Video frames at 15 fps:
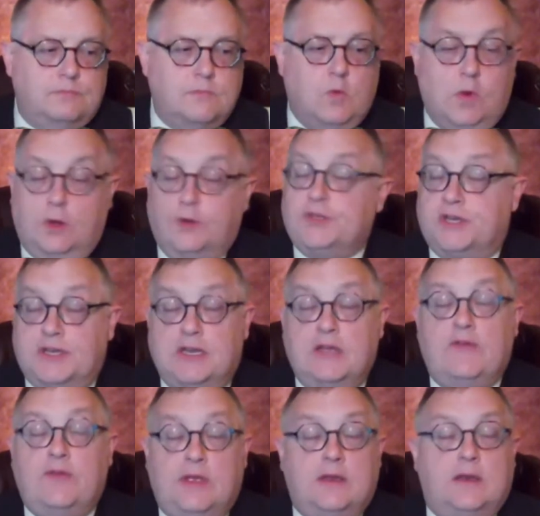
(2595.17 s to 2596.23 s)
well,
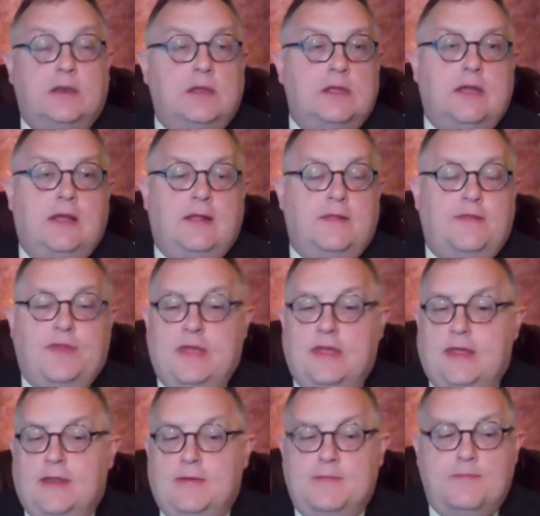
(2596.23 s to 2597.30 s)
significant,
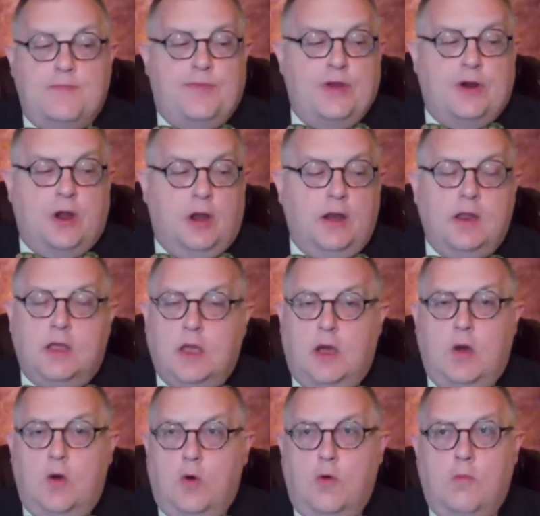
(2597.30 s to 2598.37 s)
then they're going to
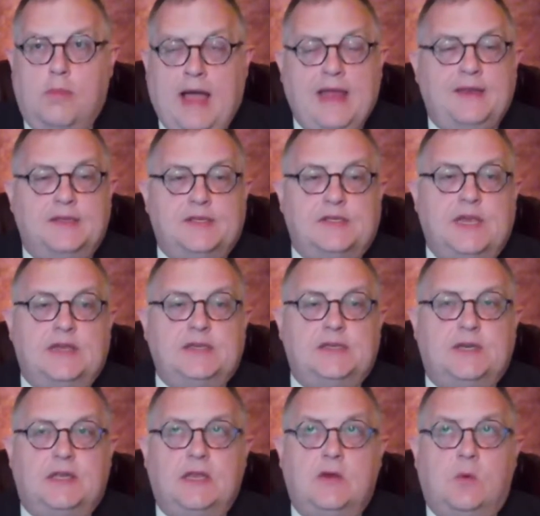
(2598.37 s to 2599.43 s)
go by
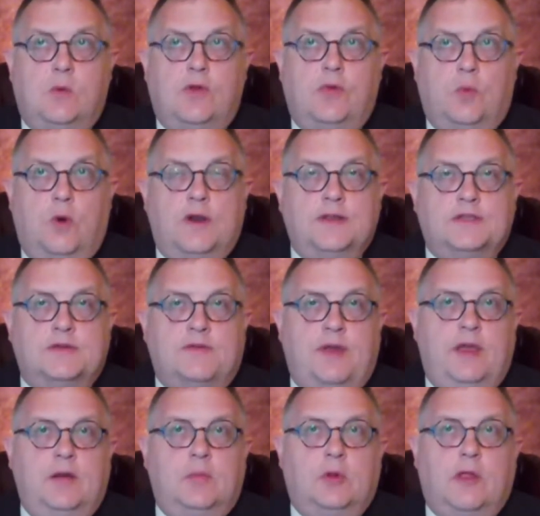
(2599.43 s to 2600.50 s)
necessity with what is
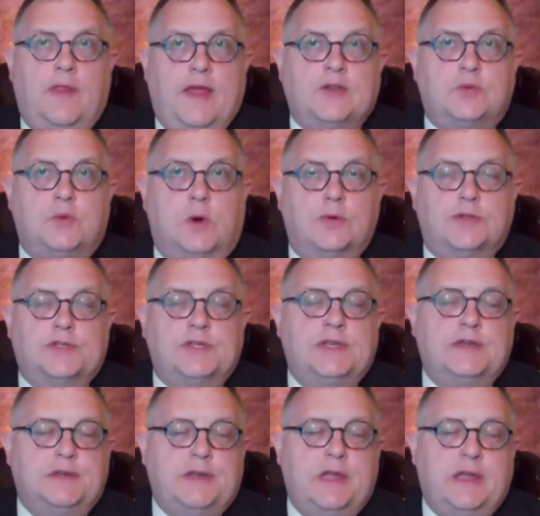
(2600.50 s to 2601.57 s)
available, and that's what we're
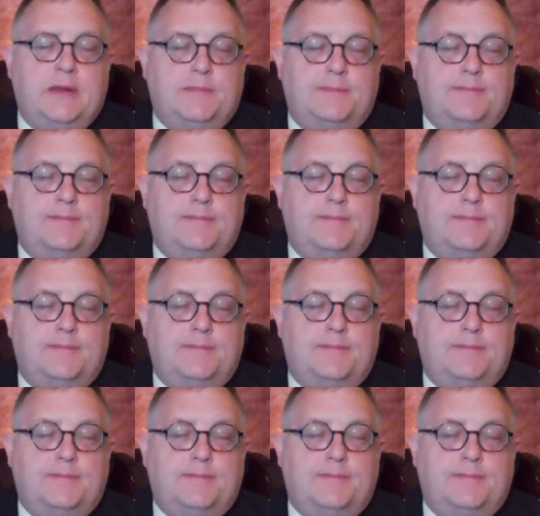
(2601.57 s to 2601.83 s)
seeing today.